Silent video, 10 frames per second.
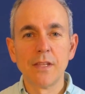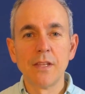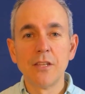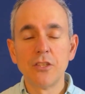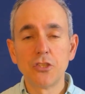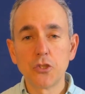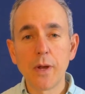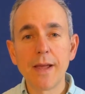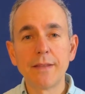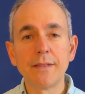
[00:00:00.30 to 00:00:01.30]

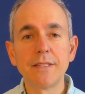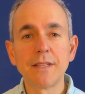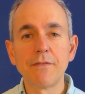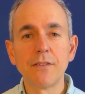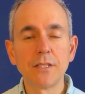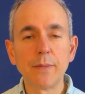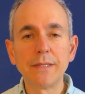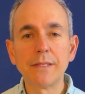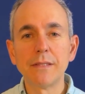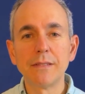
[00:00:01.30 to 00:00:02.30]
Stride is a
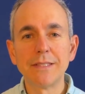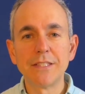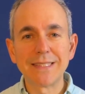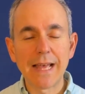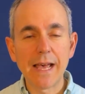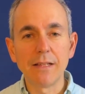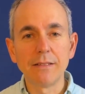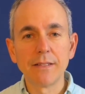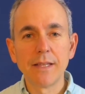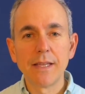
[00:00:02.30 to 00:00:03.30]
fundamental style
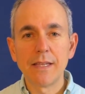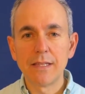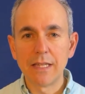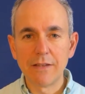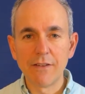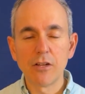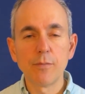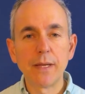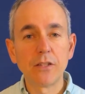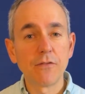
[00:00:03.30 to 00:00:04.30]
in the
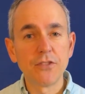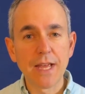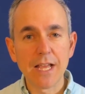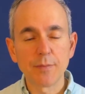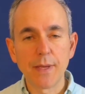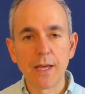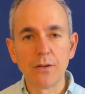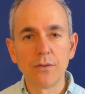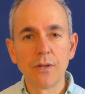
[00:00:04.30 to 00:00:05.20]
development of jazz piano,